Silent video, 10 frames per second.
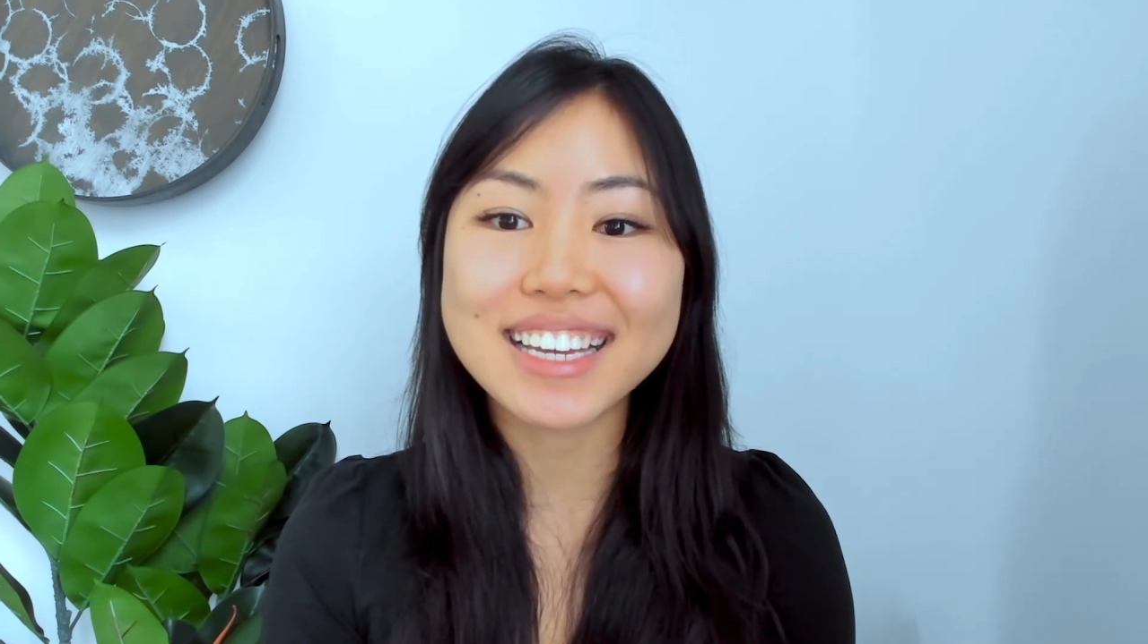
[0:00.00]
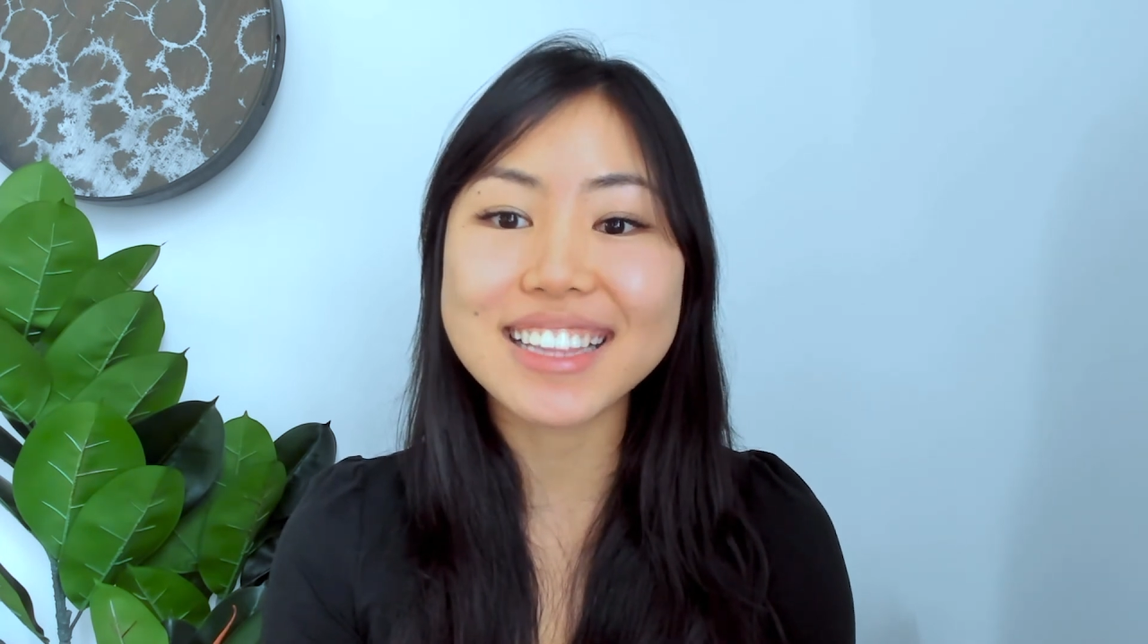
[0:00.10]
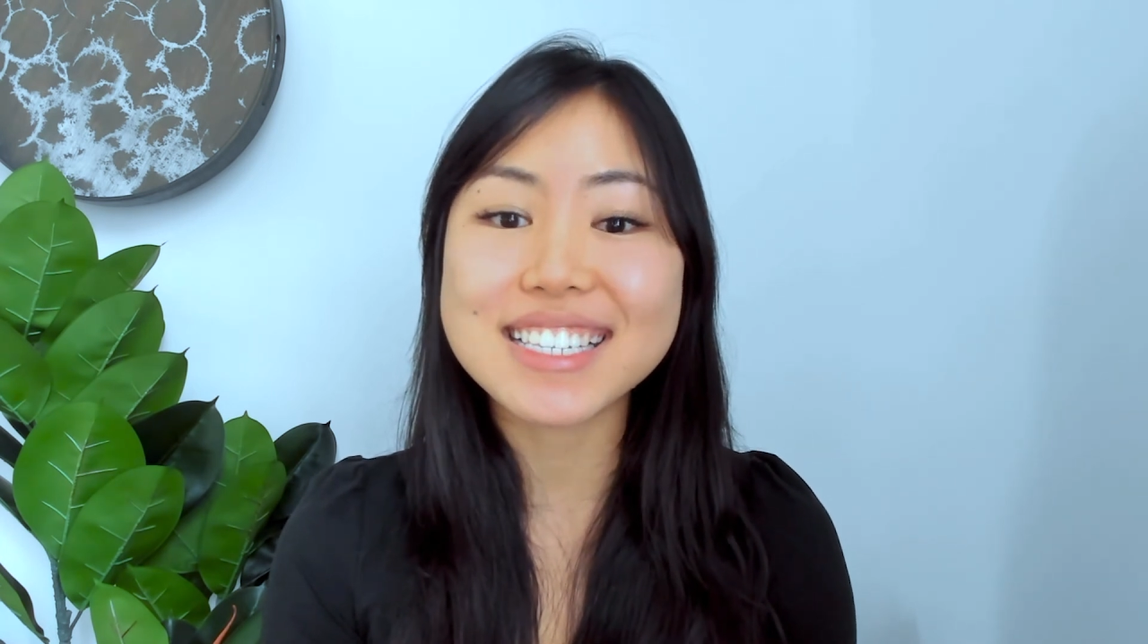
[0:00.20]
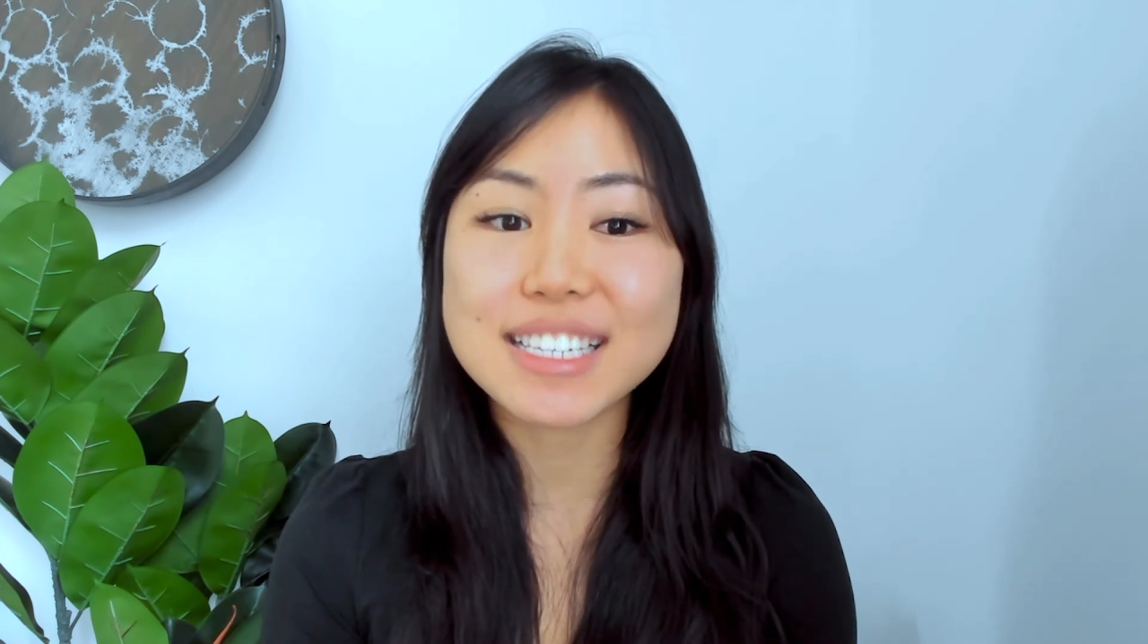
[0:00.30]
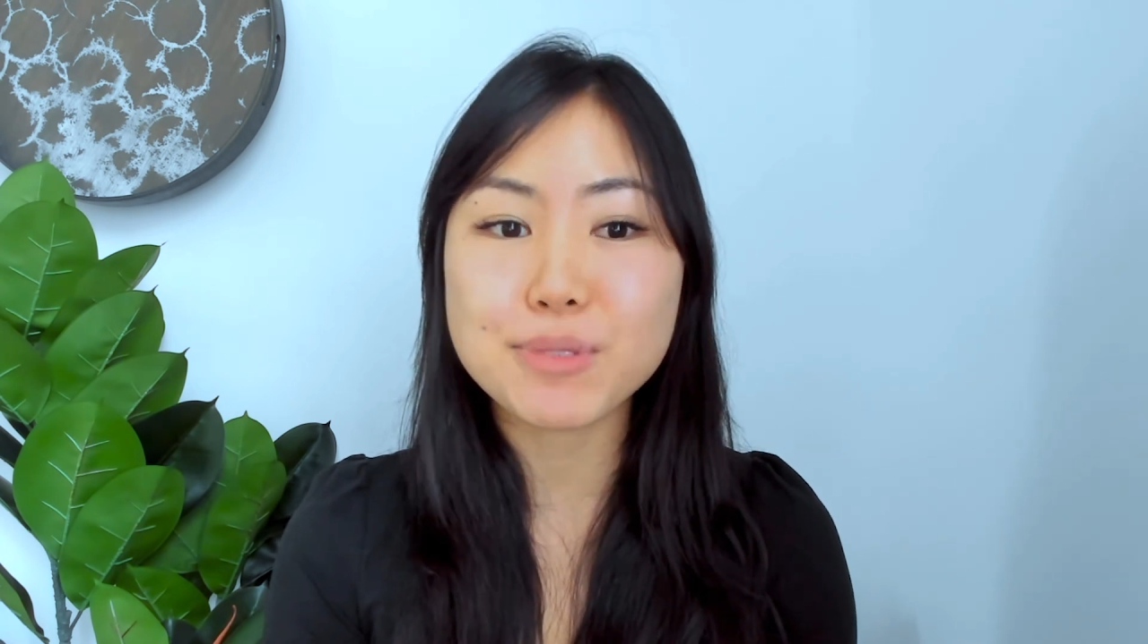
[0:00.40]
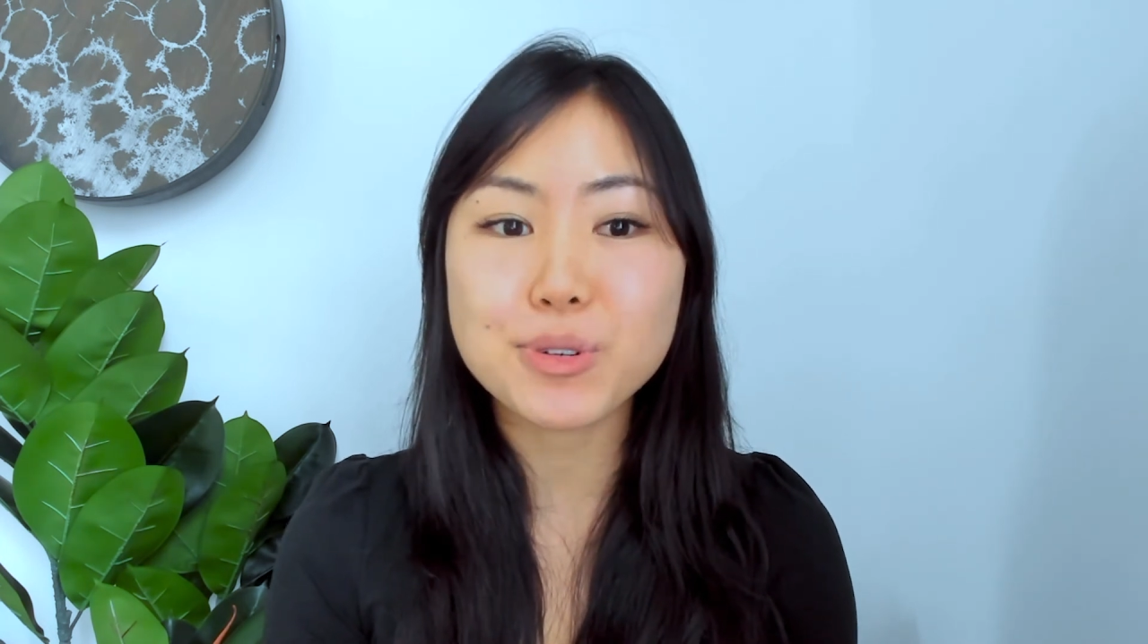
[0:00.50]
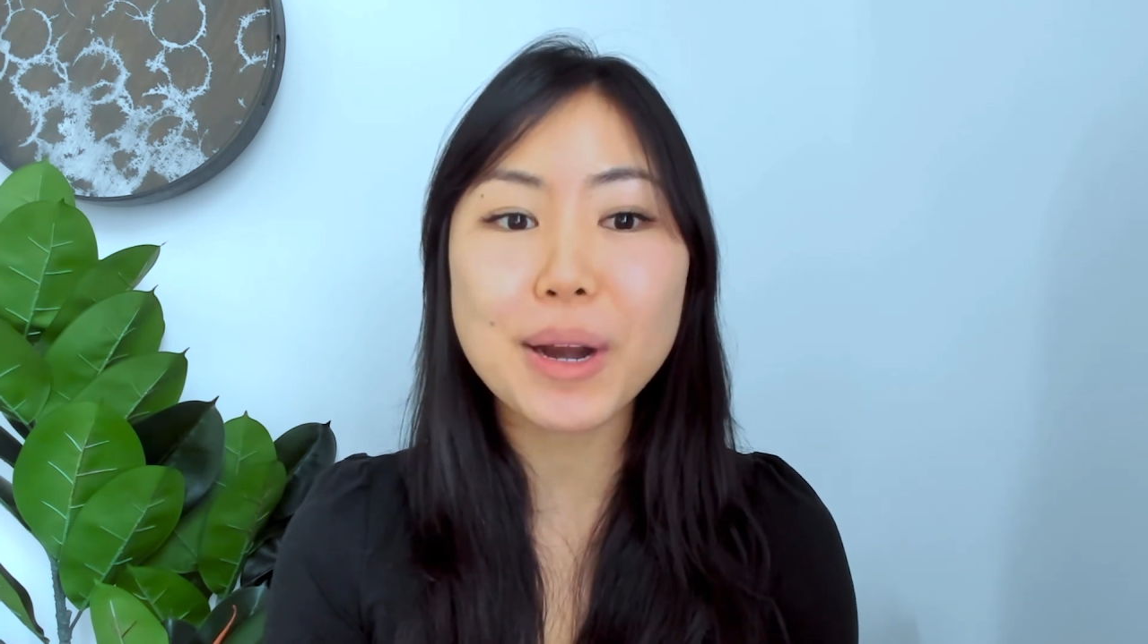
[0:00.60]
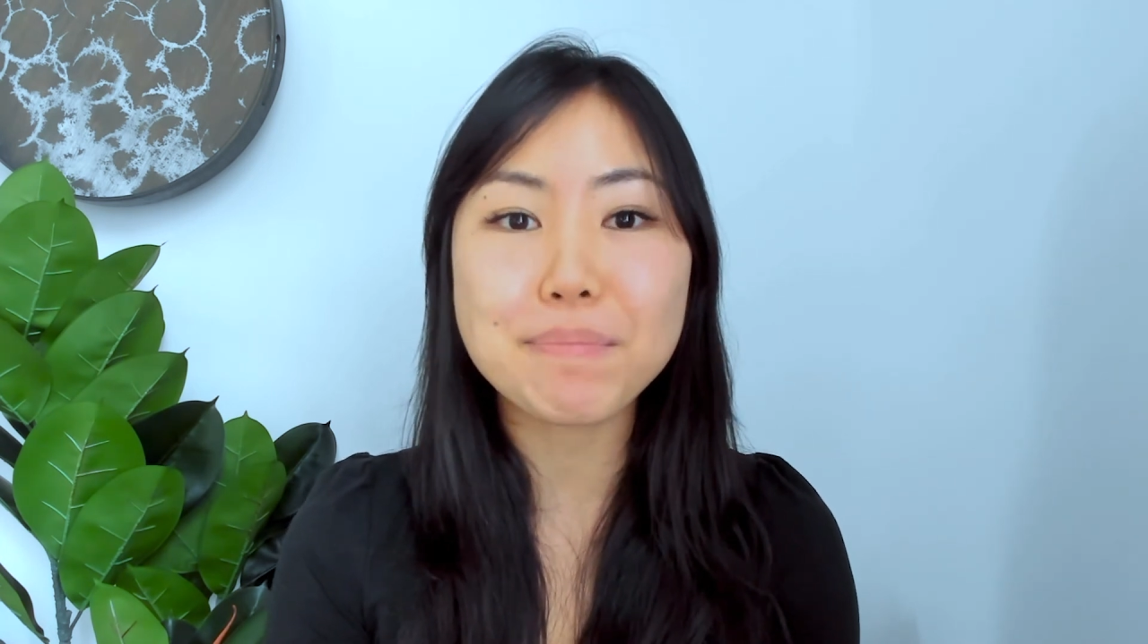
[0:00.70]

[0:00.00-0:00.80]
the subscribe